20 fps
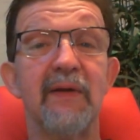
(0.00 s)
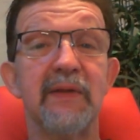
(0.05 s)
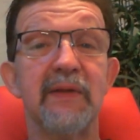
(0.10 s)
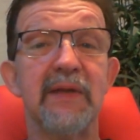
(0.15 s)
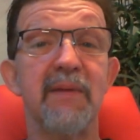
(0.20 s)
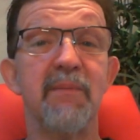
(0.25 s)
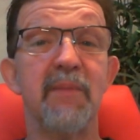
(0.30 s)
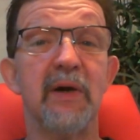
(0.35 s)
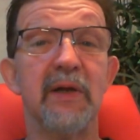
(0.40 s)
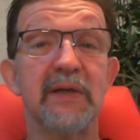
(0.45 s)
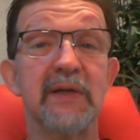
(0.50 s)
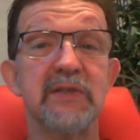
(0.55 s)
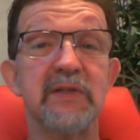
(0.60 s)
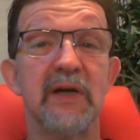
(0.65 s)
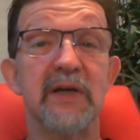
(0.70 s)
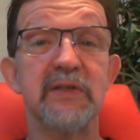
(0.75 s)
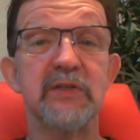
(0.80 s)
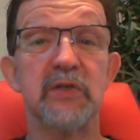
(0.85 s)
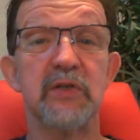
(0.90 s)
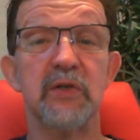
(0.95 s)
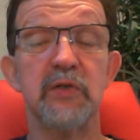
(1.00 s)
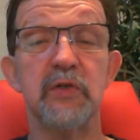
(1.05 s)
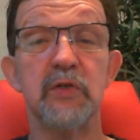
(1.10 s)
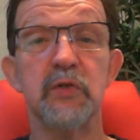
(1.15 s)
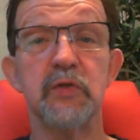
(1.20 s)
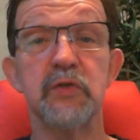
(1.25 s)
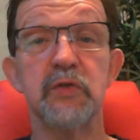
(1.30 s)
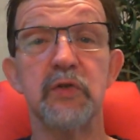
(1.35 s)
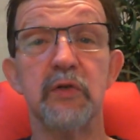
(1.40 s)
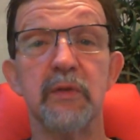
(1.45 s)
to get monetized on
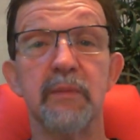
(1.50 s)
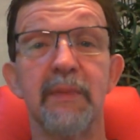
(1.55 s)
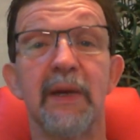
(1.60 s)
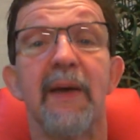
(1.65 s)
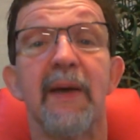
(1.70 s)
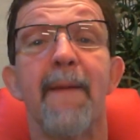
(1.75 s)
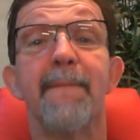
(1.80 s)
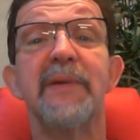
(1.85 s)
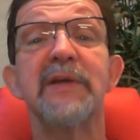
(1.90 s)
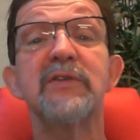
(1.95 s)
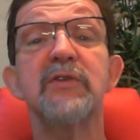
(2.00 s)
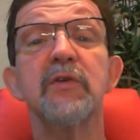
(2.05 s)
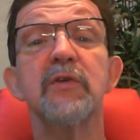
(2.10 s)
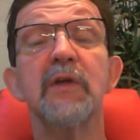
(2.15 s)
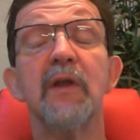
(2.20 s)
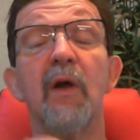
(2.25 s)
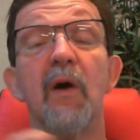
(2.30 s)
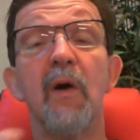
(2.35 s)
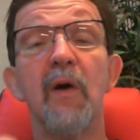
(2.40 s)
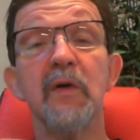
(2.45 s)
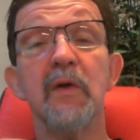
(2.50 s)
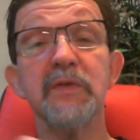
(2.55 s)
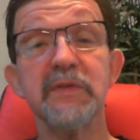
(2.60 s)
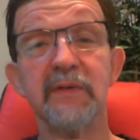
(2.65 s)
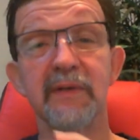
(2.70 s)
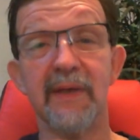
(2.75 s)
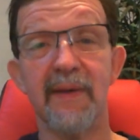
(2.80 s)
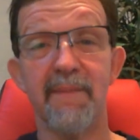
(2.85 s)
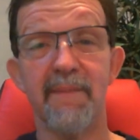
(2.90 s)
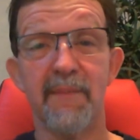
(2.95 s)
YouTube. But you can also
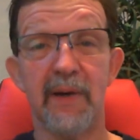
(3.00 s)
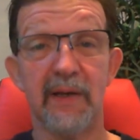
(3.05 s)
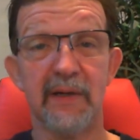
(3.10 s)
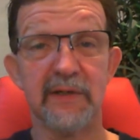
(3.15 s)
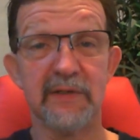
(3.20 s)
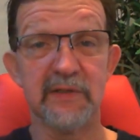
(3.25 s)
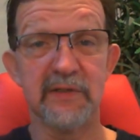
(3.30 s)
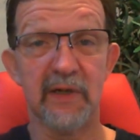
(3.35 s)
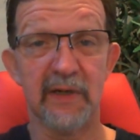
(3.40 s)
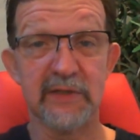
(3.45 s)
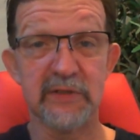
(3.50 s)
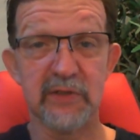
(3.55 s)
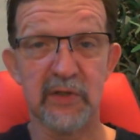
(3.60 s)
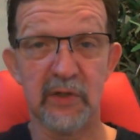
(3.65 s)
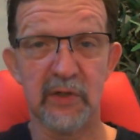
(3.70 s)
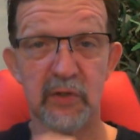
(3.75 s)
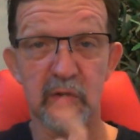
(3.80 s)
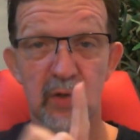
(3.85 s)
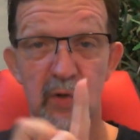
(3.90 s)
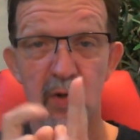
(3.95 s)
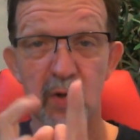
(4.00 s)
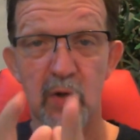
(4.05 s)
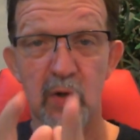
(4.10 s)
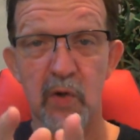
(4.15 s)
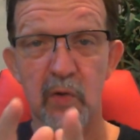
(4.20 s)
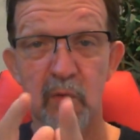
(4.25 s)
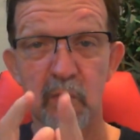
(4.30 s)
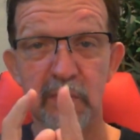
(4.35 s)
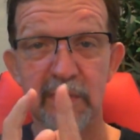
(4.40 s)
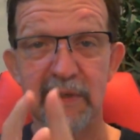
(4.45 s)
get monetized on your
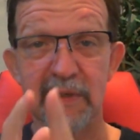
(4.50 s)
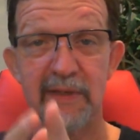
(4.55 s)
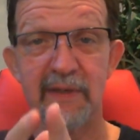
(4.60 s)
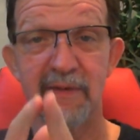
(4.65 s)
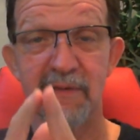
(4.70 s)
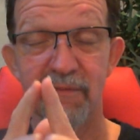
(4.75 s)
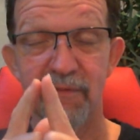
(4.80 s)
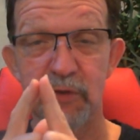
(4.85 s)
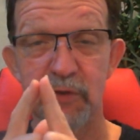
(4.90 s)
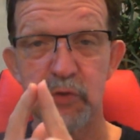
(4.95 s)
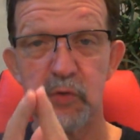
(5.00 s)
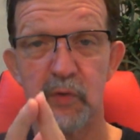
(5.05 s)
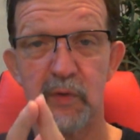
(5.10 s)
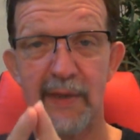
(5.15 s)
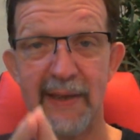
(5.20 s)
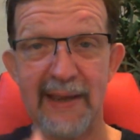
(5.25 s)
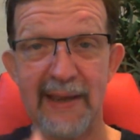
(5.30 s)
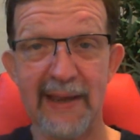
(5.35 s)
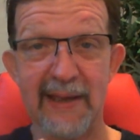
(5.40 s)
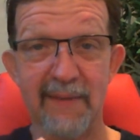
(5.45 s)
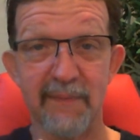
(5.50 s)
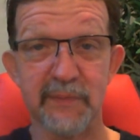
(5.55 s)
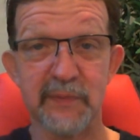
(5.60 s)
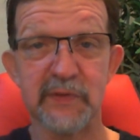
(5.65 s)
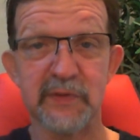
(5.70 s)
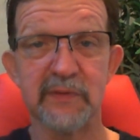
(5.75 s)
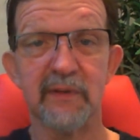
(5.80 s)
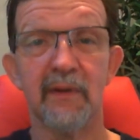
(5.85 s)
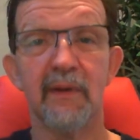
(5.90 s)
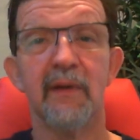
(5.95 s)
own individual
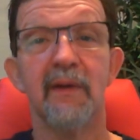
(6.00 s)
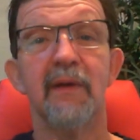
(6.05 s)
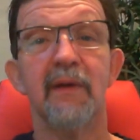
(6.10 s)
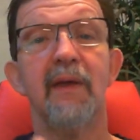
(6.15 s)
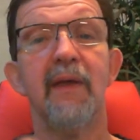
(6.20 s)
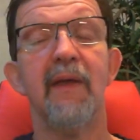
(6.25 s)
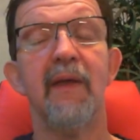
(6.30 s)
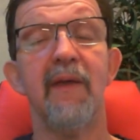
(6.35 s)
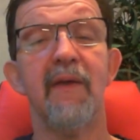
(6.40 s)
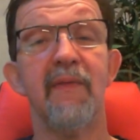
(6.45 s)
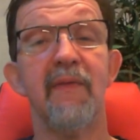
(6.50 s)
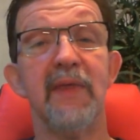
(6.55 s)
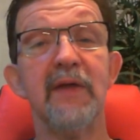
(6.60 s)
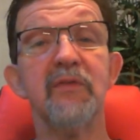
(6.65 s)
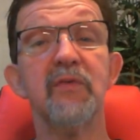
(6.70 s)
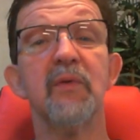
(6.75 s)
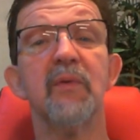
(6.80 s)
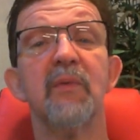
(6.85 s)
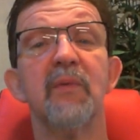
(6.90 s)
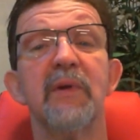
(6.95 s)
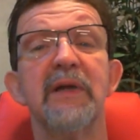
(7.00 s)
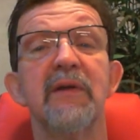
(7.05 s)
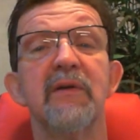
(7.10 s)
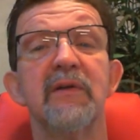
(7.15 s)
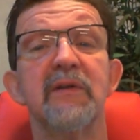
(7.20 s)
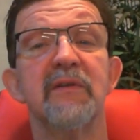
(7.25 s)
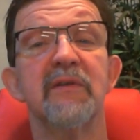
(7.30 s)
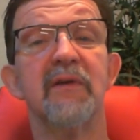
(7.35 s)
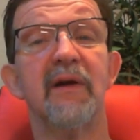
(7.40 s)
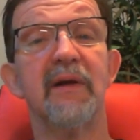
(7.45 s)
apps. And that's what we're here
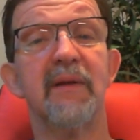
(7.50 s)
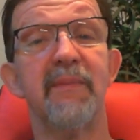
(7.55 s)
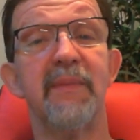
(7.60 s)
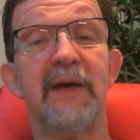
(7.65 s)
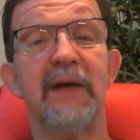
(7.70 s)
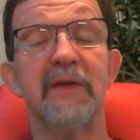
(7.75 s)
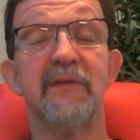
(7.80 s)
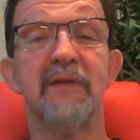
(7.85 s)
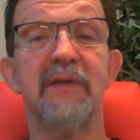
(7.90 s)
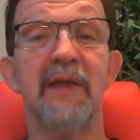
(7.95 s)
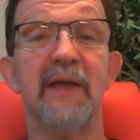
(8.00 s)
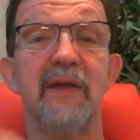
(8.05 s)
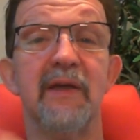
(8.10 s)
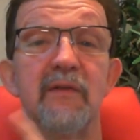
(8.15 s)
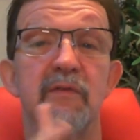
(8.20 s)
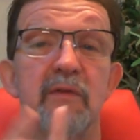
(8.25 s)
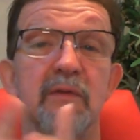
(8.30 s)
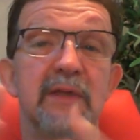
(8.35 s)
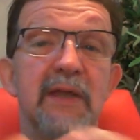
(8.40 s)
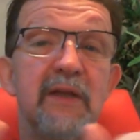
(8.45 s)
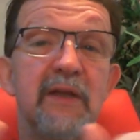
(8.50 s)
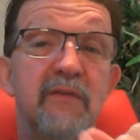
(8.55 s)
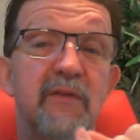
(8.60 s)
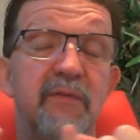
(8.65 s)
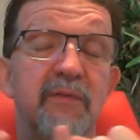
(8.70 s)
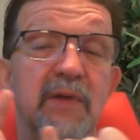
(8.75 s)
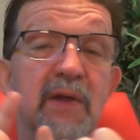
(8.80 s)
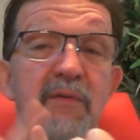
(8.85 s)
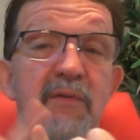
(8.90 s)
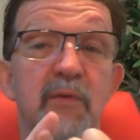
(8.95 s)
to talk about today. So that's
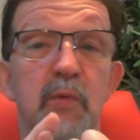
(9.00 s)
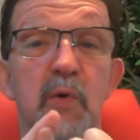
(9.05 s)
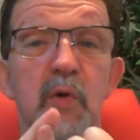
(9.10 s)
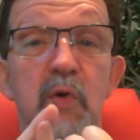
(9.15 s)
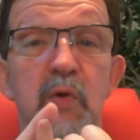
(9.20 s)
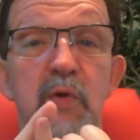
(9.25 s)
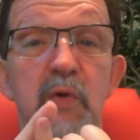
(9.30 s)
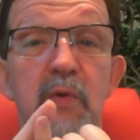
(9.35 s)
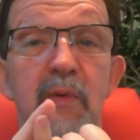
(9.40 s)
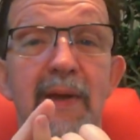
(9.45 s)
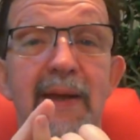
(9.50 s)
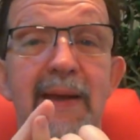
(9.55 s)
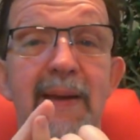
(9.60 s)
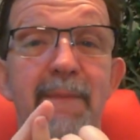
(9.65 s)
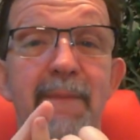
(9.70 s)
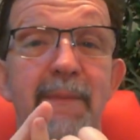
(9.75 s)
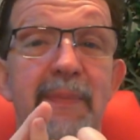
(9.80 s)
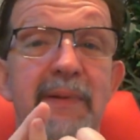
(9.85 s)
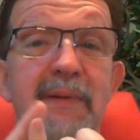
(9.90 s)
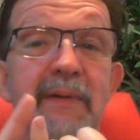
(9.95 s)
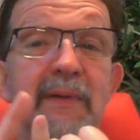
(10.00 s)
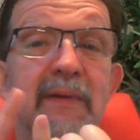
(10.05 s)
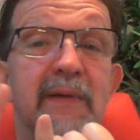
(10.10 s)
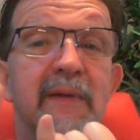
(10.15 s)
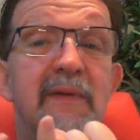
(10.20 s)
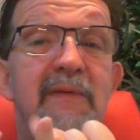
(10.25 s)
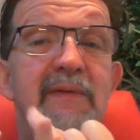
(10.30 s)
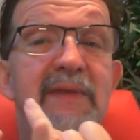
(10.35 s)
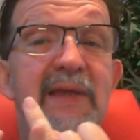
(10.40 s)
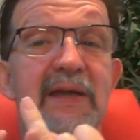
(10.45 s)
if you have a Roku app,
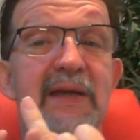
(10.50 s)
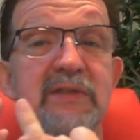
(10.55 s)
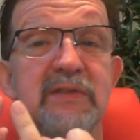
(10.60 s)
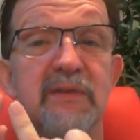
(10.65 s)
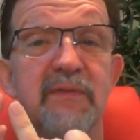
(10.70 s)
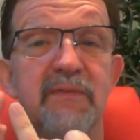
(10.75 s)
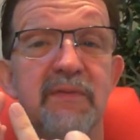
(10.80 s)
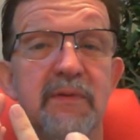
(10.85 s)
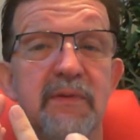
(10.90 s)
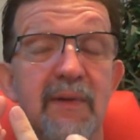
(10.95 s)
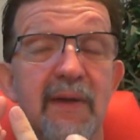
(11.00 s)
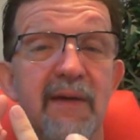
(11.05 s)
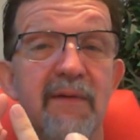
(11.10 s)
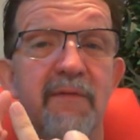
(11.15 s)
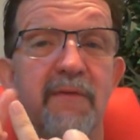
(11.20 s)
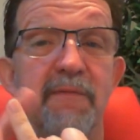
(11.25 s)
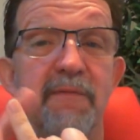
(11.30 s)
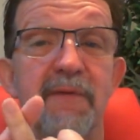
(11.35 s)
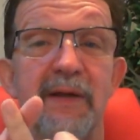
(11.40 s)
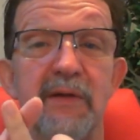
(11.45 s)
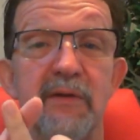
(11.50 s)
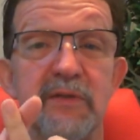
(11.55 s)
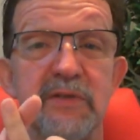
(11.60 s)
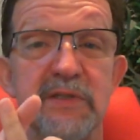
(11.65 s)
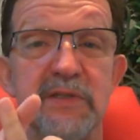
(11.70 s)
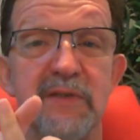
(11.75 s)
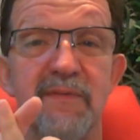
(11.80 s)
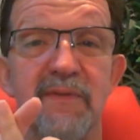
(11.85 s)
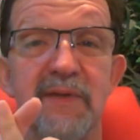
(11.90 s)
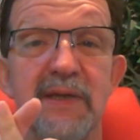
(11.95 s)
that's if you have a Fire
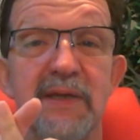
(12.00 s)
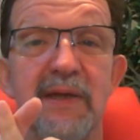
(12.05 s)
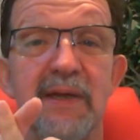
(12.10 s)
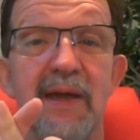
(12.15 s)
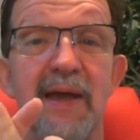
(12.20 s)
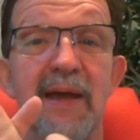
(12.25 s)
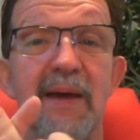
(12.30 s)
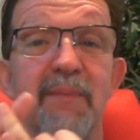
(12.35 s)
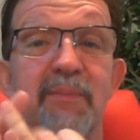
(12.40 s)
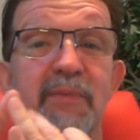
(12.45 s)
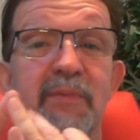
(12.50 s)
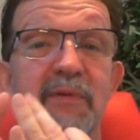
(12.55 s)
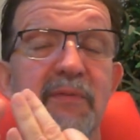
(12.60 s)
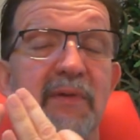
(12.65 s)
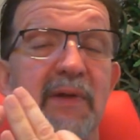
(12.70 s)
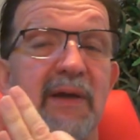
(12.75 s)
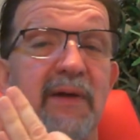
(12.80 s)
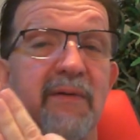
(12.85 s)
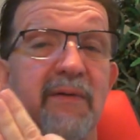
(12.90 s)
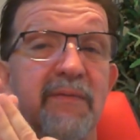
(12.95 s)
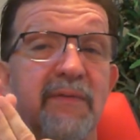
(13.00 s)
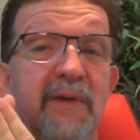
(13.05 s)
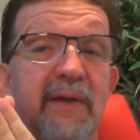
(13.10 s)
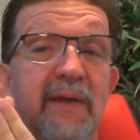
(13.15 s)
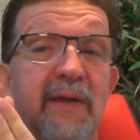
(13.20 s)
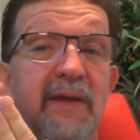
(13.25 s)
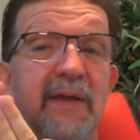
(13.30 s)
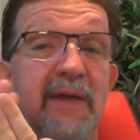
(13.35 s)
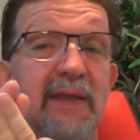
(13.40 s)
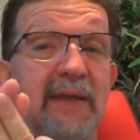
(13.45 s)
TV app, if you have
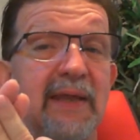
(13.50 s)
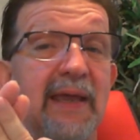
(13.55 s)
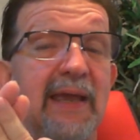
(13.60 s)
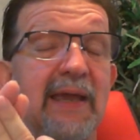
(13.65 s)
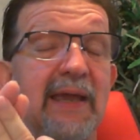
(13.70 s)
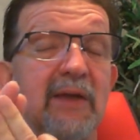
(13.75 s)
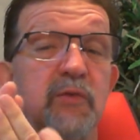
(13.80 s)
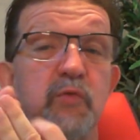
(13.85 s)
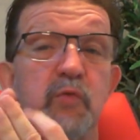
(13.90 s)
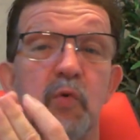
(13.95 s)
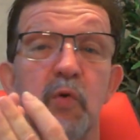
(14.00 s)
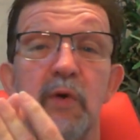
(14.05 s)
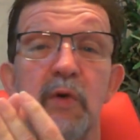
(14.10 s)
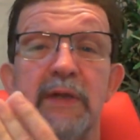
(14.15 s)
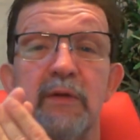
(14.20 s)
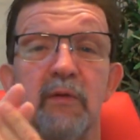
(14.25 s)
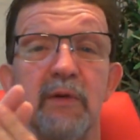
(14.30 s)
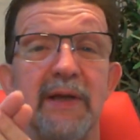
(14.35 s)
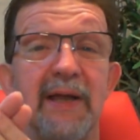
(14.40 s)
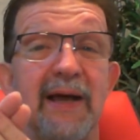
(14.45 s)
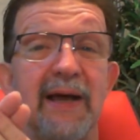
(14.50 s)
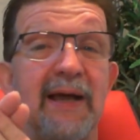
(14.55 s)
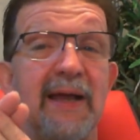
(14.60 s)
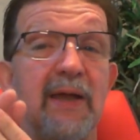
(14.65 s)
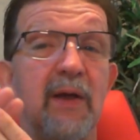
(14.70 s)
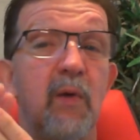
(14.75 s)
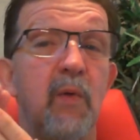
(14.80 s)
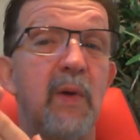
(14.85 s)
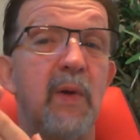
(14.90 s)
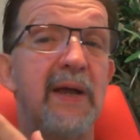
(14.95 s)
an Android or an
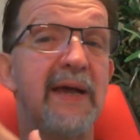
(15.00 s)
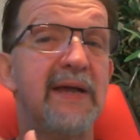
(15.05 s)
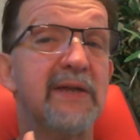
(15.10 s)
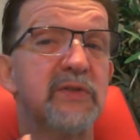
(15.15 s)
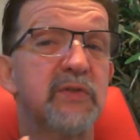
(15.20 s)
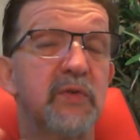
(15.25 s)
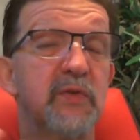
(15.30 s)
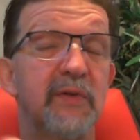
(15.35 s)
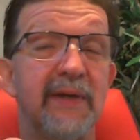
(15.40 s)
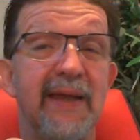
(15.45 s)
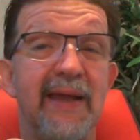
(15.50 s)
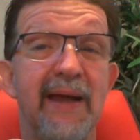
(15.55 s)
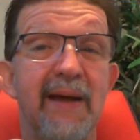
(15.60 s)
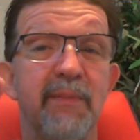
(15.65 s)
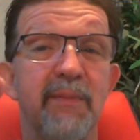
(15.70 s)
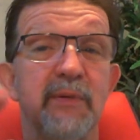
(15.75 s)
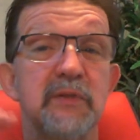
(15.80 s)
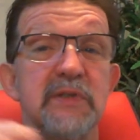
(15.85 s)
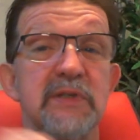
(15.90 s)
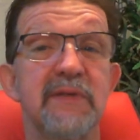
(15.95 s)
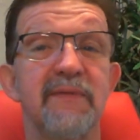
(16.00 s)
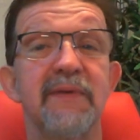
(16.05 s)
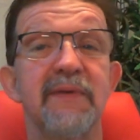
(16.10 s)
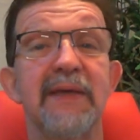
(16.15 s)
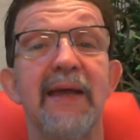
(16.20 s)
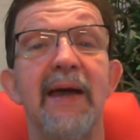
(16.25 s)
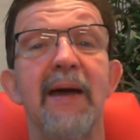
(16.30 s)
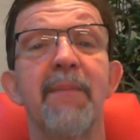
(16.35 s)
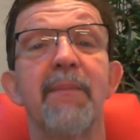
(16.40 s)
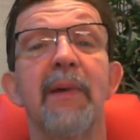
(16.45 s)
iOS or an Apple TV
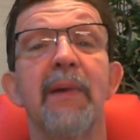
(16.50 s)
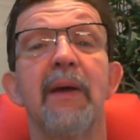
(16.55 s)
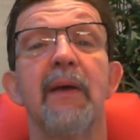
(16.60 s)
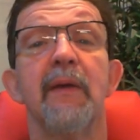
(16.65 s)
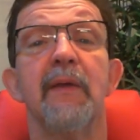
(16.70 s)
app.